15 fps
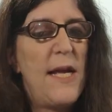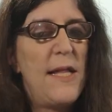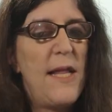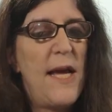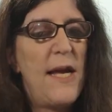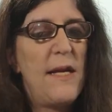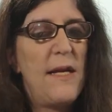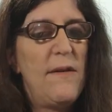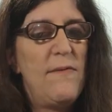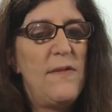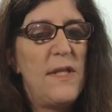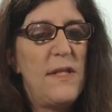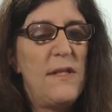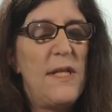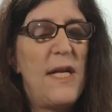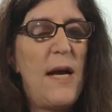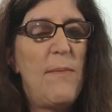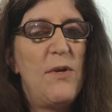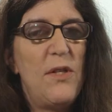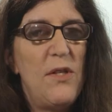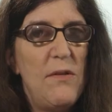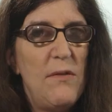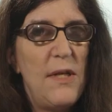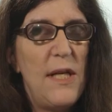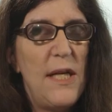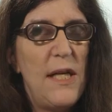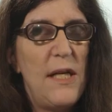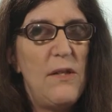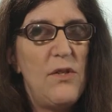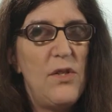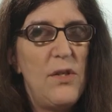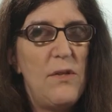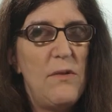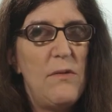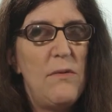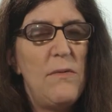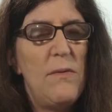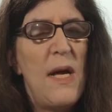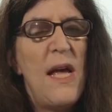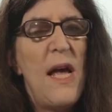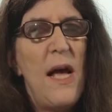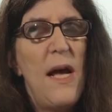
And that gives us the opportunity to